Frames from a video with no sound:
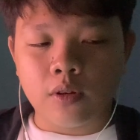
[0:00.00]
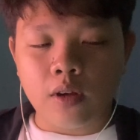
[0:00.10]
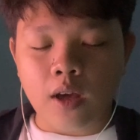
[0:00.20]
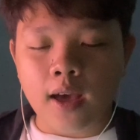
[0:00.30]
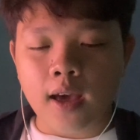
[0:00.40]

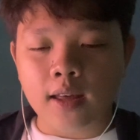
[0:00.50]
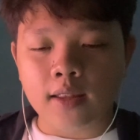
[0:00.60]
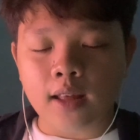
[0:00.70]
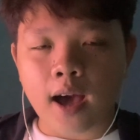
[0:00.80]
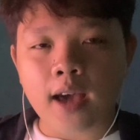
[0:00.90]

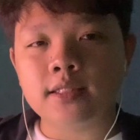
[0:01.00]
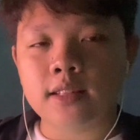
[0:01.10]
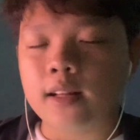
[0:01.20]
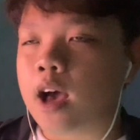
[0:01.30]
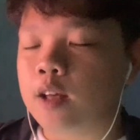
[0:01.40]
And I
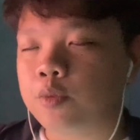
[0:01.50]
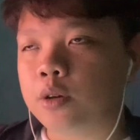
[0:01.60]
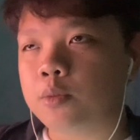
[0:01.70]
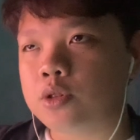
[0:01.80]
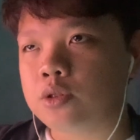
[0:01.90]
still had
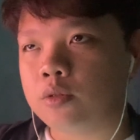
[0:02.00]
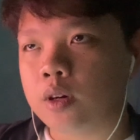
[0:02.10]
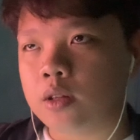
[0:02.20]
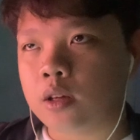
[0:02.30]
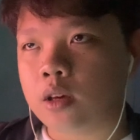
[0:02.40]
pretty much no
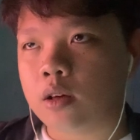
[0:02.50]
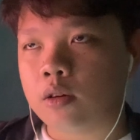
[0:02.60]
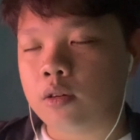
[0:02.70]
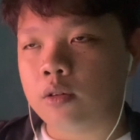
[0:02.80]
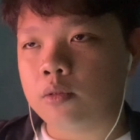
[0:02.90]
idea
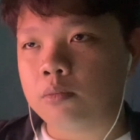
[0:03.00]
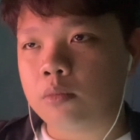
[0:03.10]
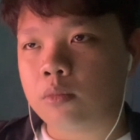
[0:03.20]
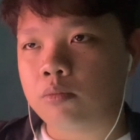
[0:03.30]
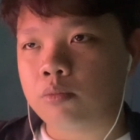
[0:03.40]
on